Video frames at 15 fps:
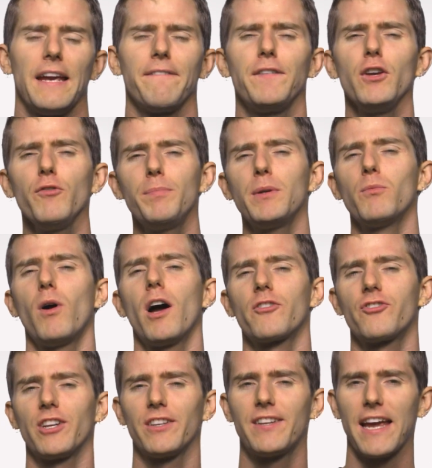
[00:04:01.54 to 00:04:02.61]
If you've been
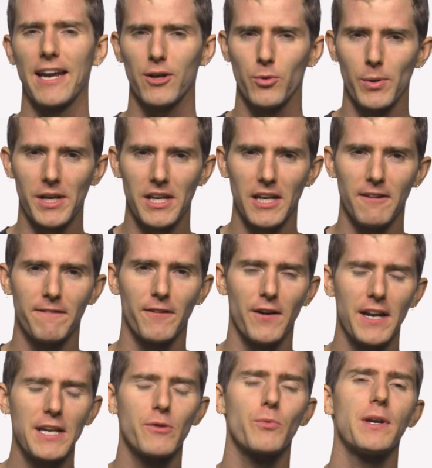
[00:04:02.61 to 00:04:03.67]
watching Techquickie for
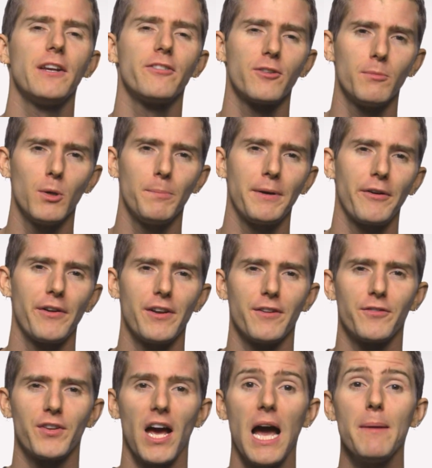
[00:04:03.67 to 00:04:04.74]
any reasonable period
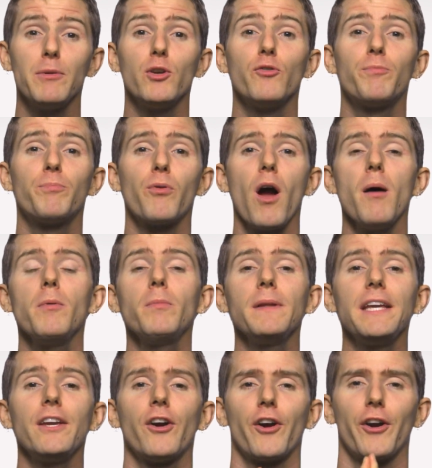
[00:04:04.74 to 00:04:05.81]
of time, you've
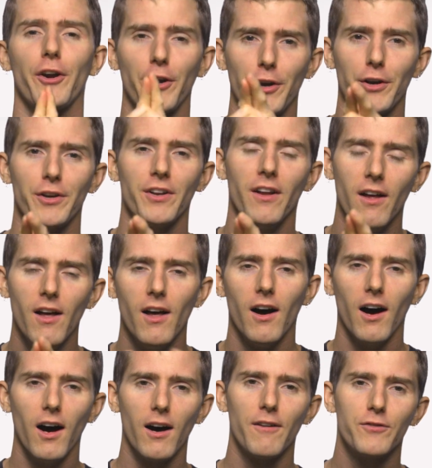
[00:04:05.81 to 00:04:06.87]
probably heard
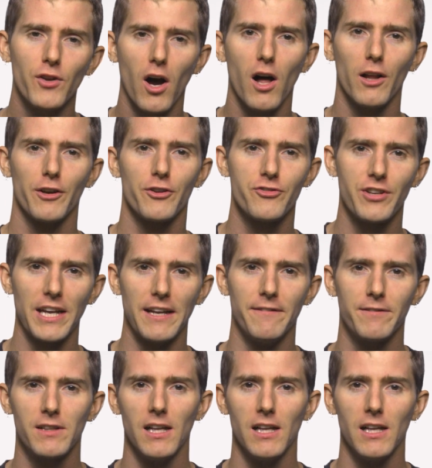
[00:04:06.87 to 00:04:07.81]
of Dollar Shave